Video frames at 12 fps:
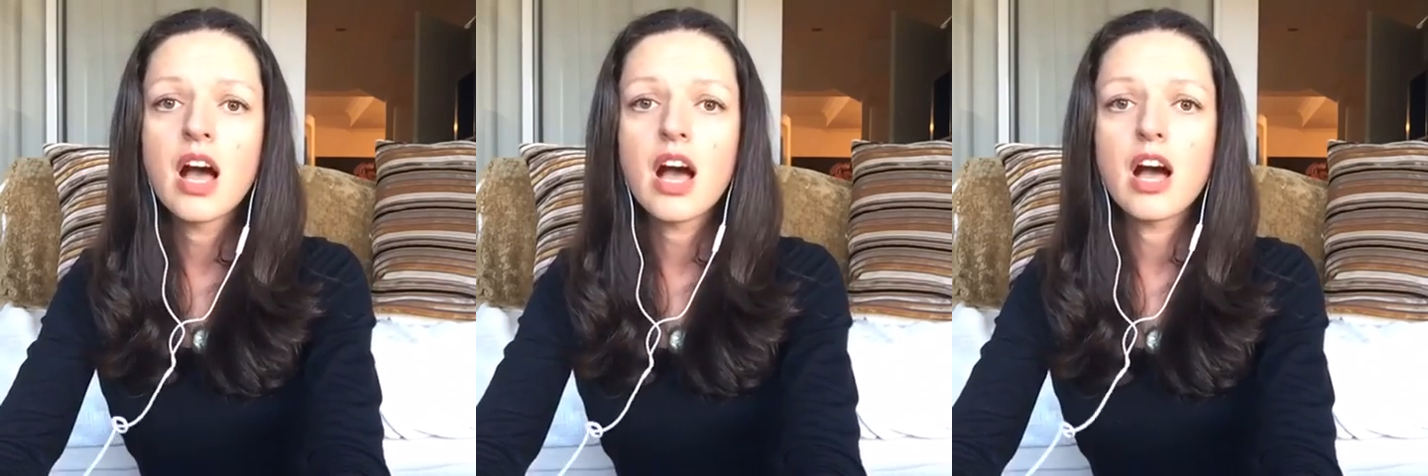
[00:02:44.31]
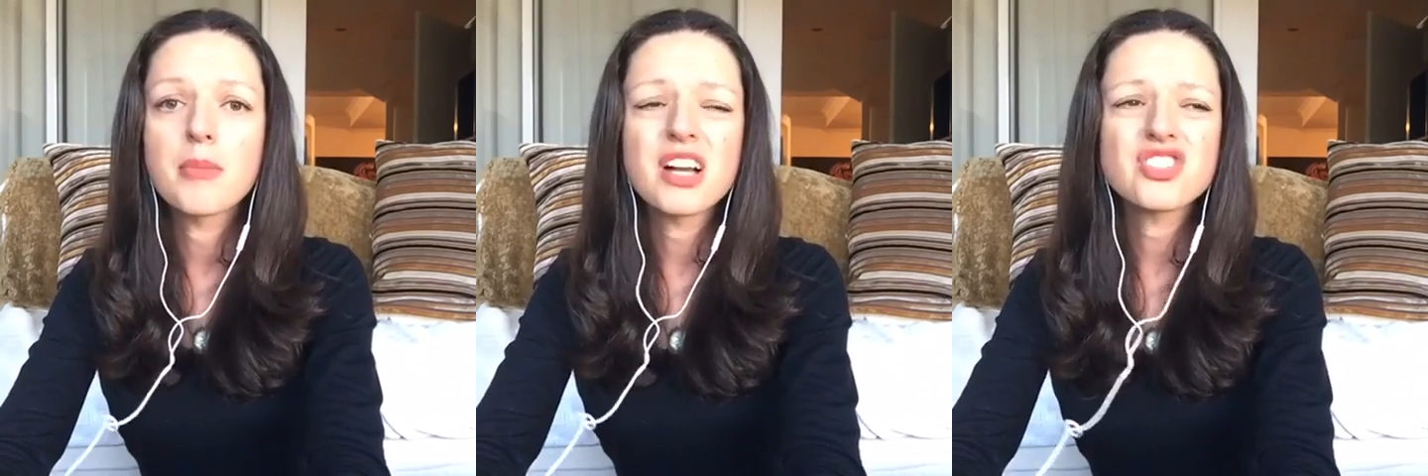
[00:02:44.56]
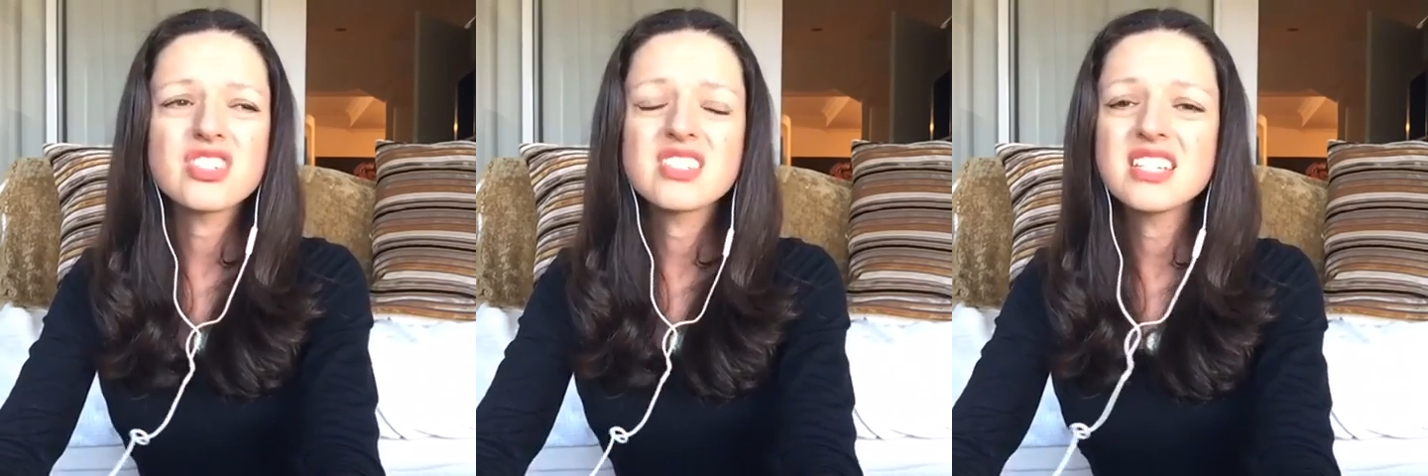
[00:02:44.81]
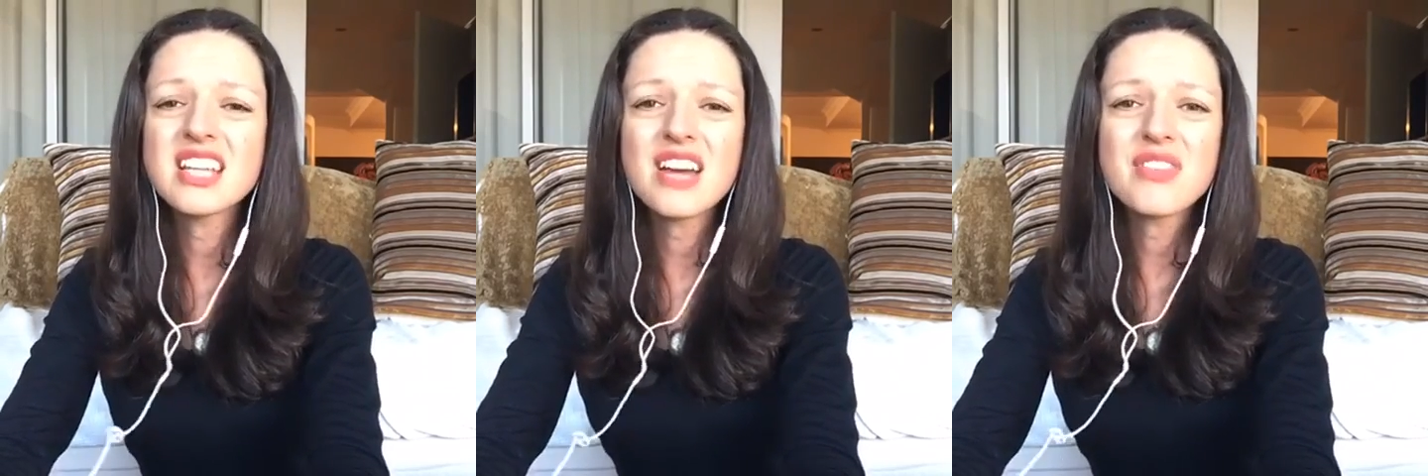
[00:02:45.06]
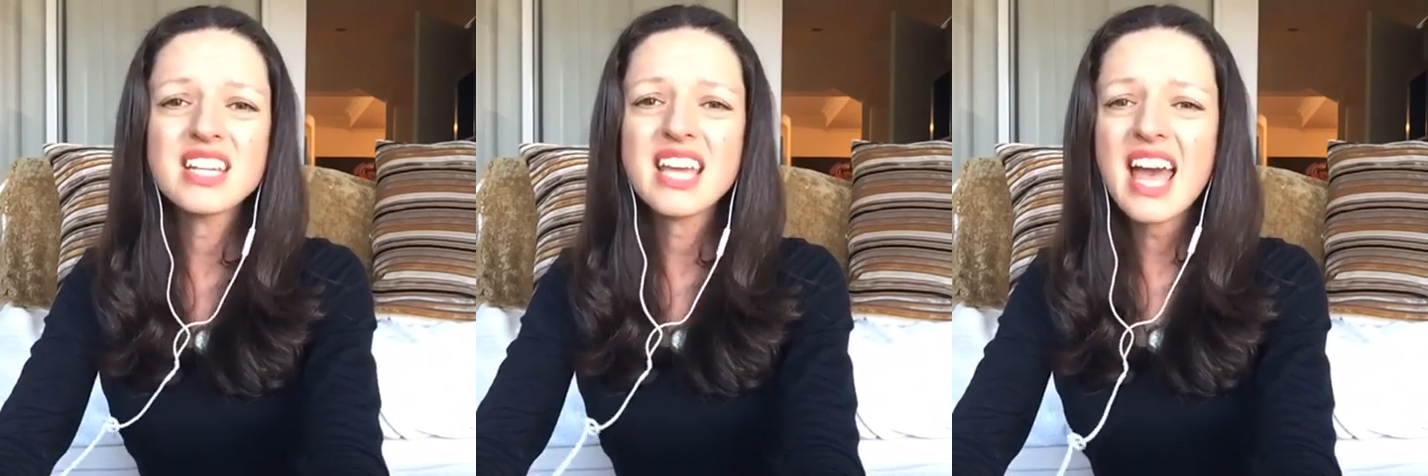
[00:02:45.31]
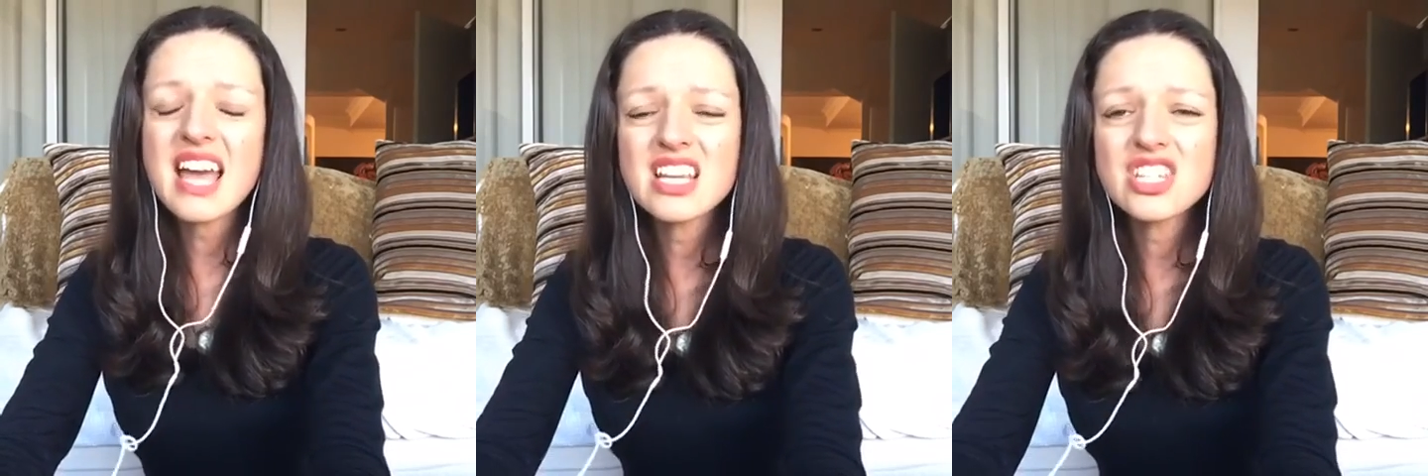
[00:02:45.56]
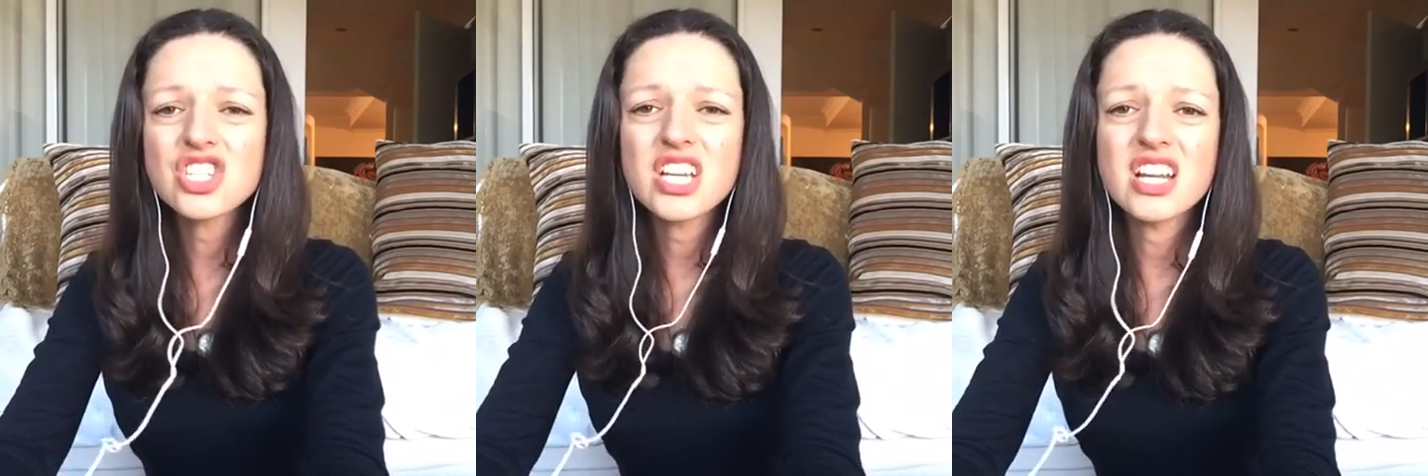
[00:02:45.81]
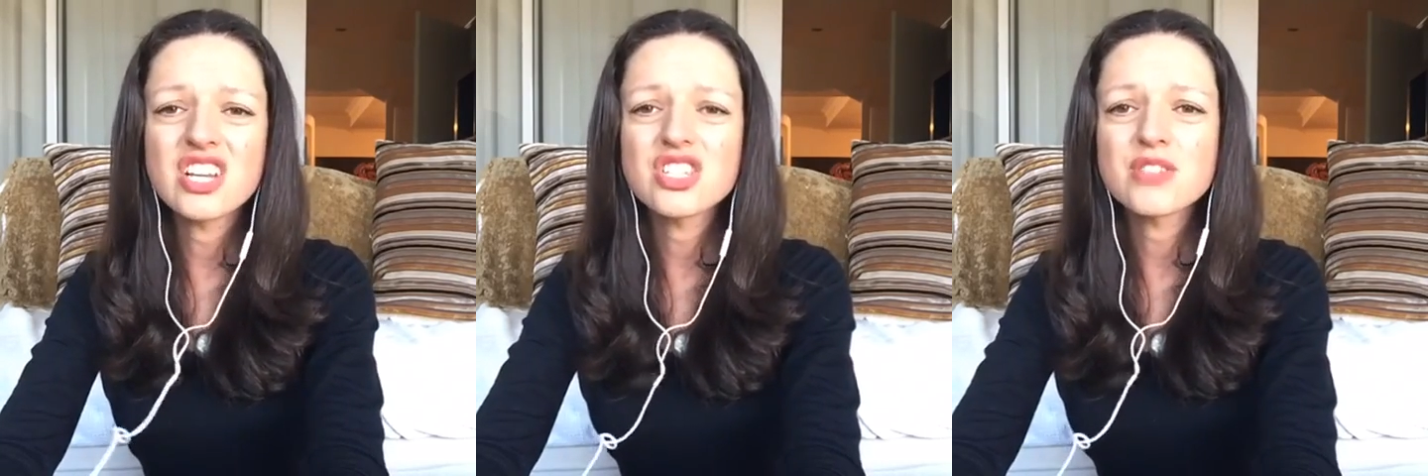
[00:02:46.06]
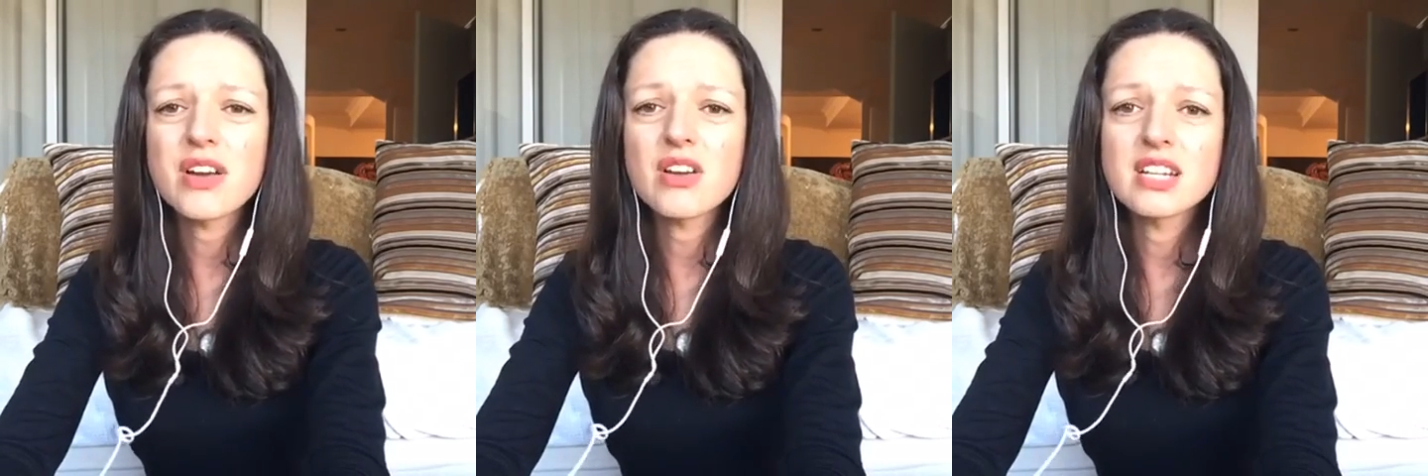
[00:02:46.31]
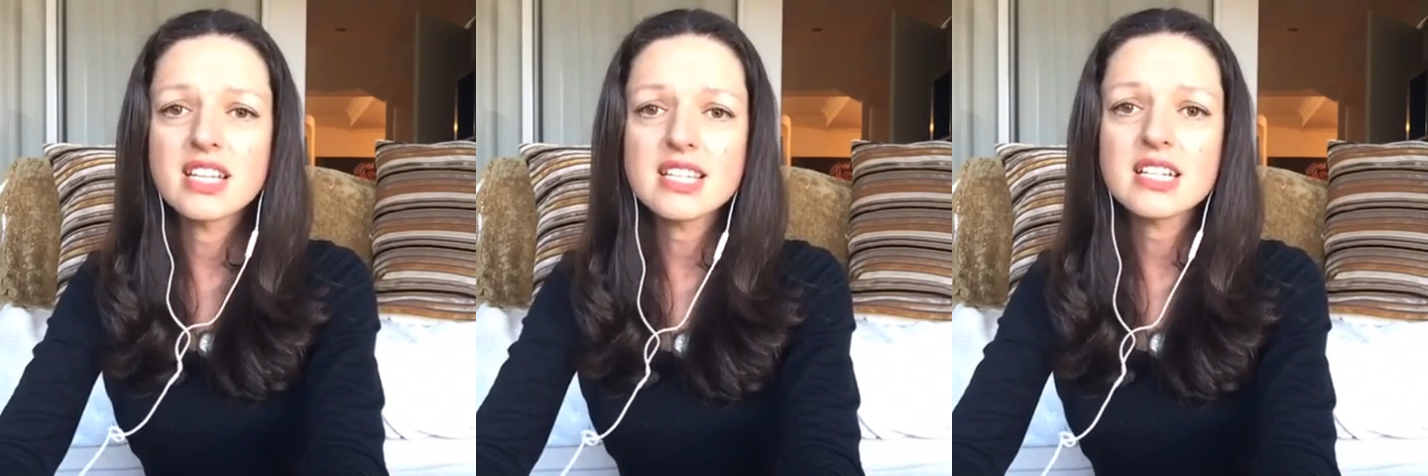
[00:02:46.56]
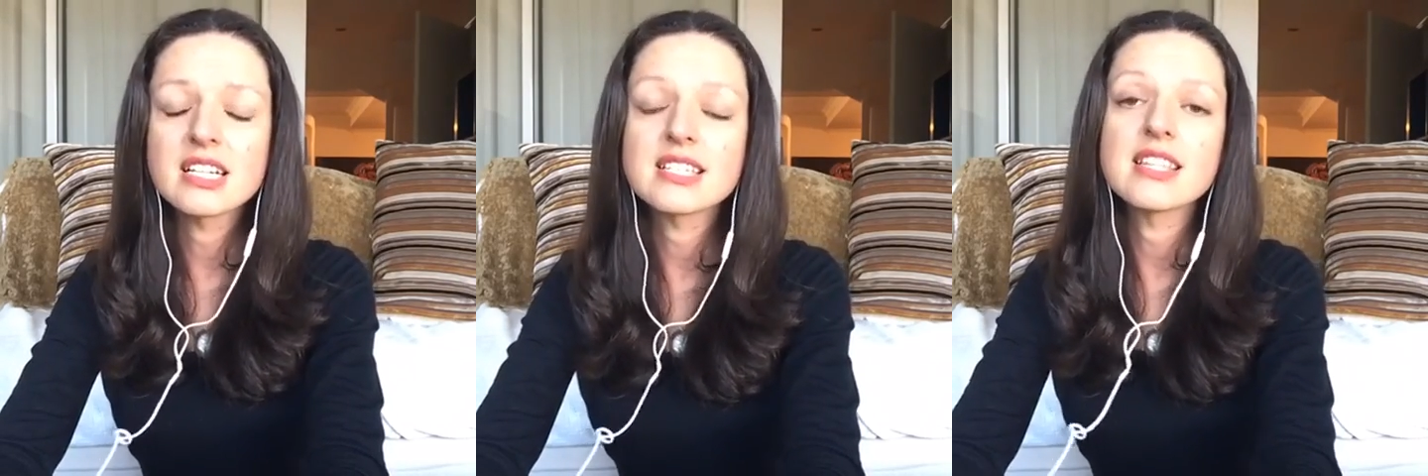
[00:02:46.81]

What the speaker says: I just didn't have any energy, and I just felt listless.